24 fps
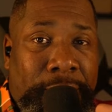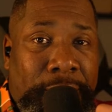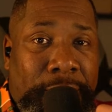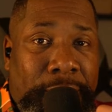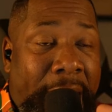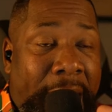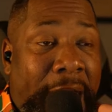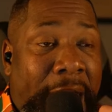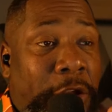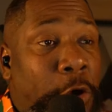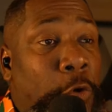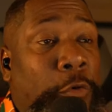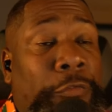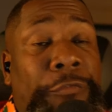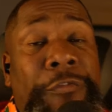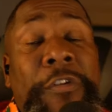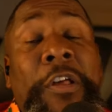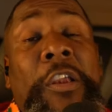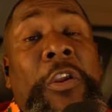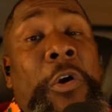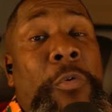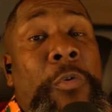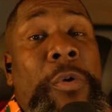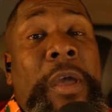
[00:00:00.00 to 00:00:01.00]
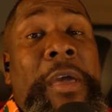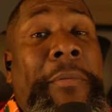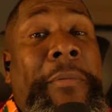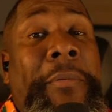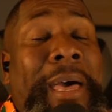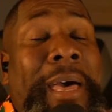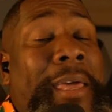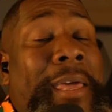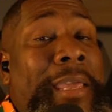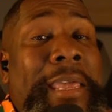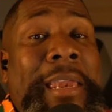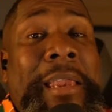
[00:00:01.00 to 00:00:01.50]
I don't feel a way
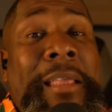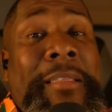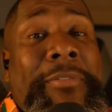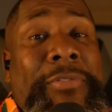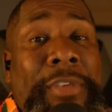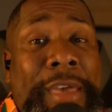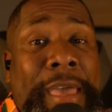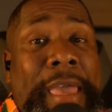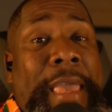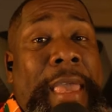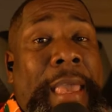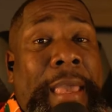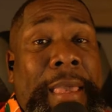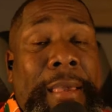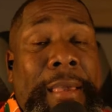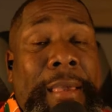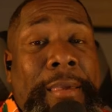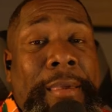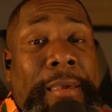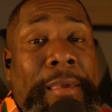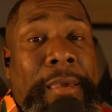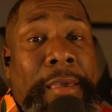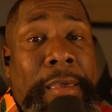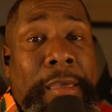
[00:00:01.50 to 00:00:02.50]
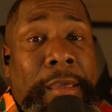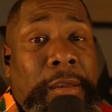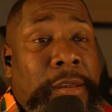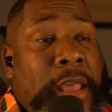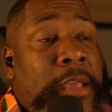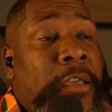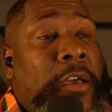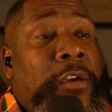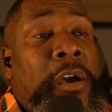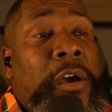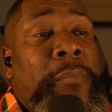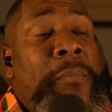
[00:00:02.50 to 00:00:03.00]
about anything. They
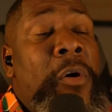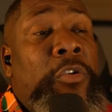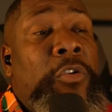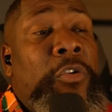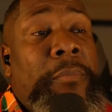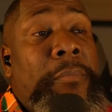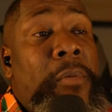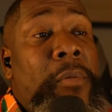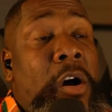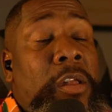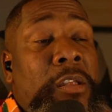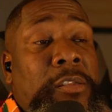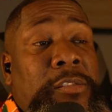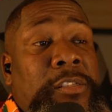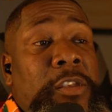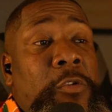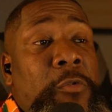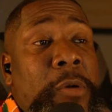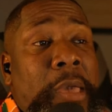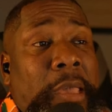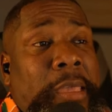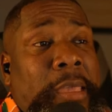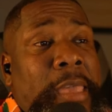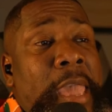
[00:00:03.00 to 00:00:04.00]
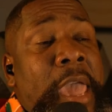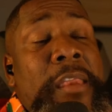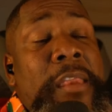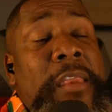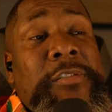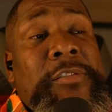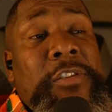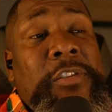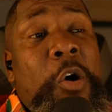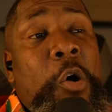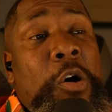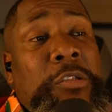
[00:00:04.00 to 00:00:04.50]
can come on tomorrow and say, well,
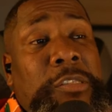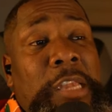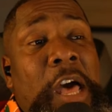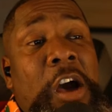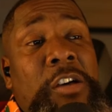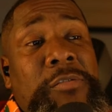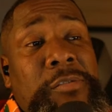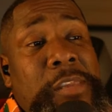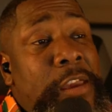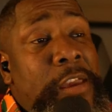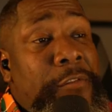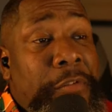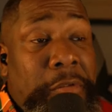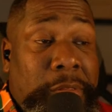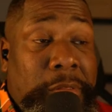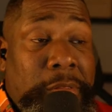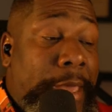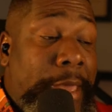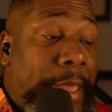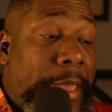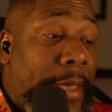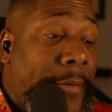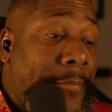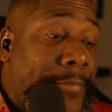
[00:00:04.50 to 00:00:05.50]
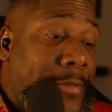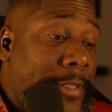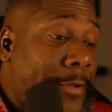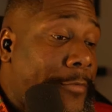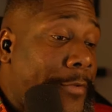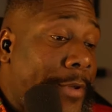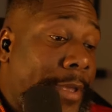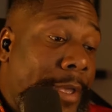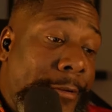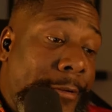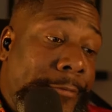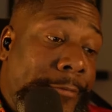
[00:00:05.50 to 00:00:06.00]
Candace Owens lost everything. I'm saying,
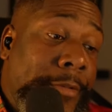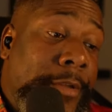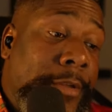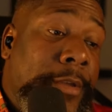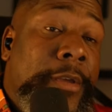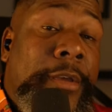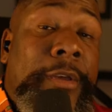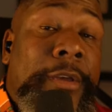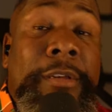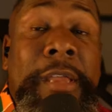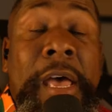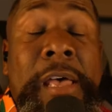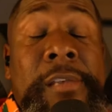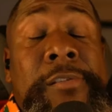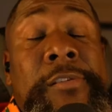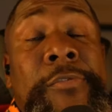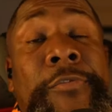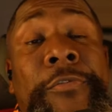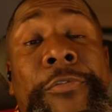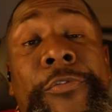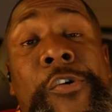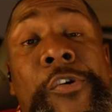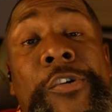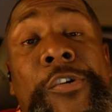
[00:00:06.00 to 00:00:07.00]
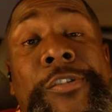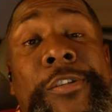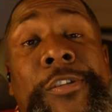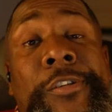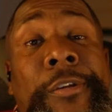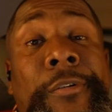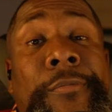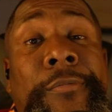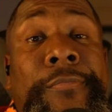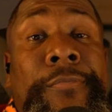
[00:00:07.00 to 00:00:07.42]
well, that's unfortunate.